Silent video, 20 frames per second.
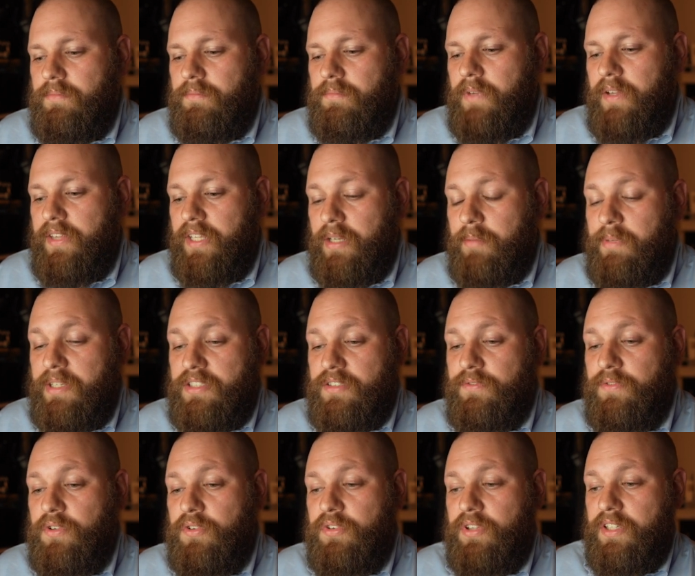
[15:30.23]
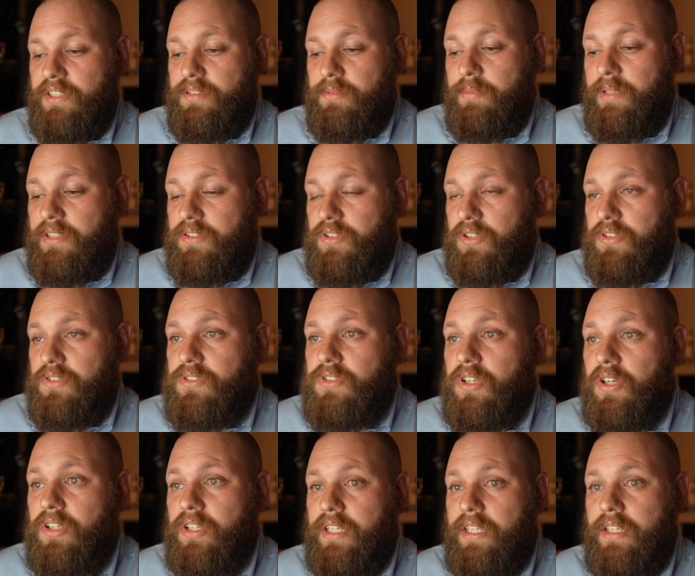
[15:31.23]
I think it means a few things. It means you can
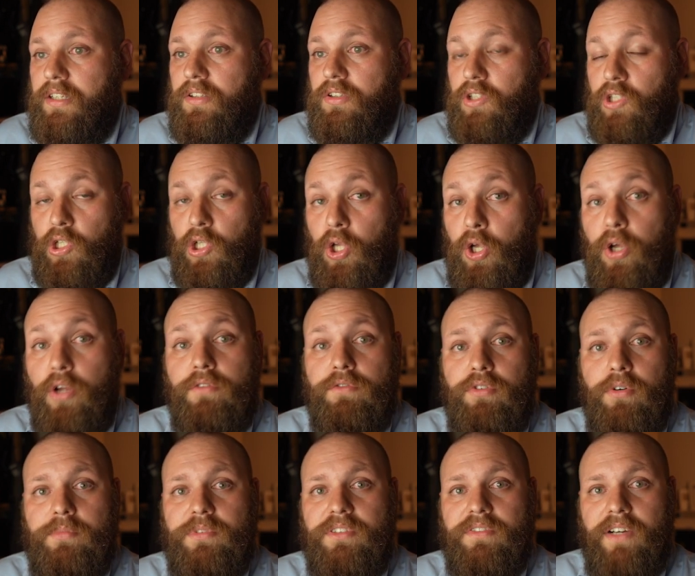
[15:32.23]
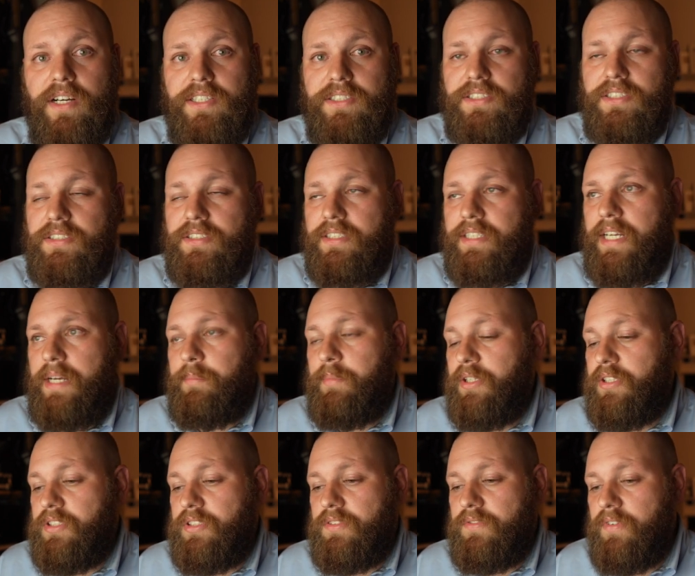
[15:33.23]
certainly learn from devices, and that
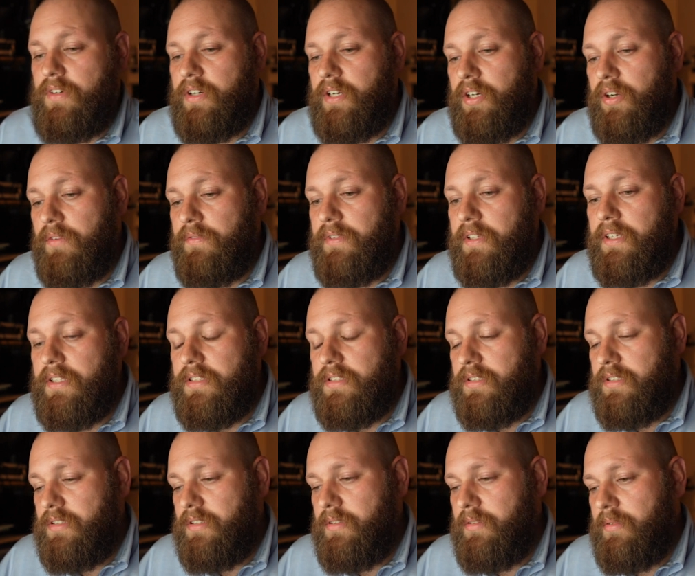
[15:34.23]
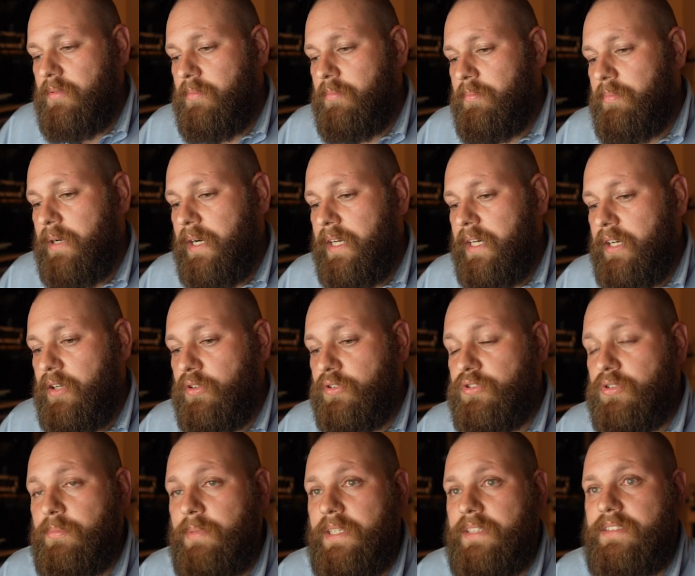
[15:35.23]
much is very obvious. But it
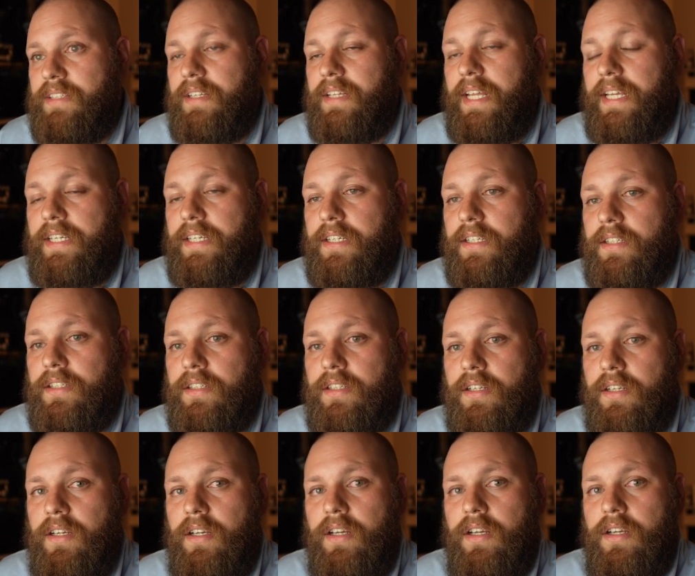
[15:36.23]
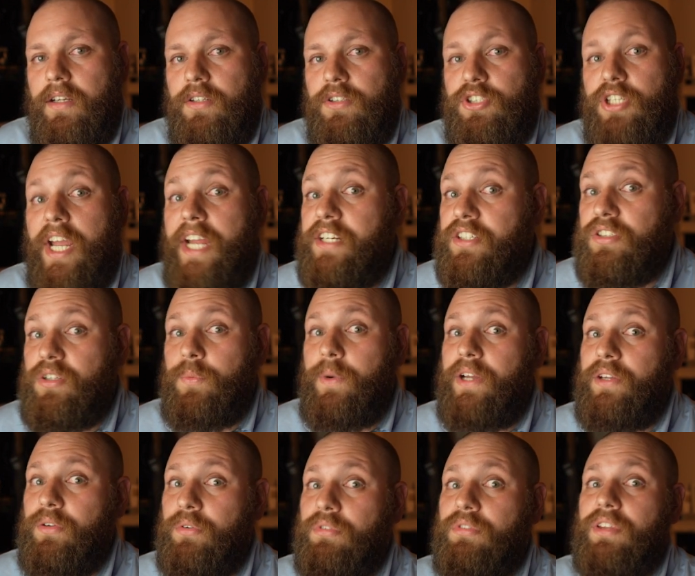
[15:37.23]
also means that they can change the way
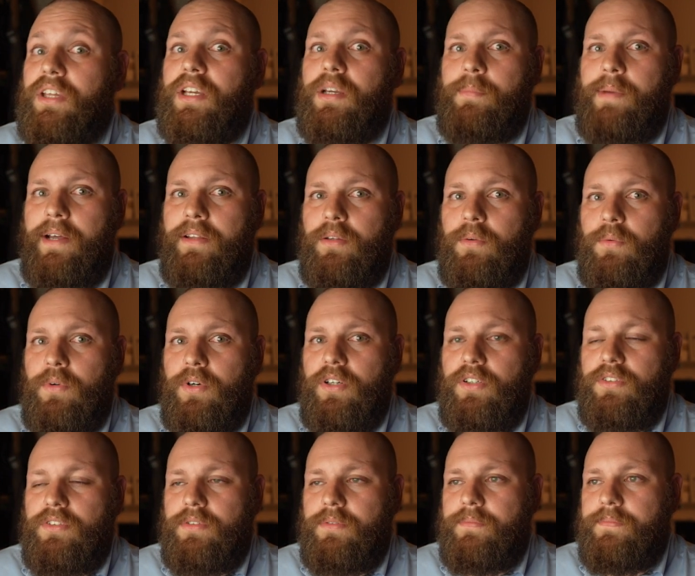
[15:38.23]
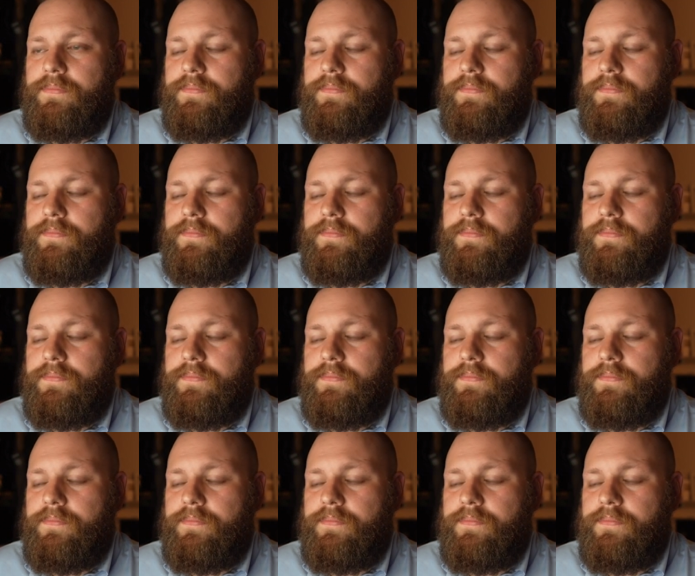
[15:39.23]
you think about the world.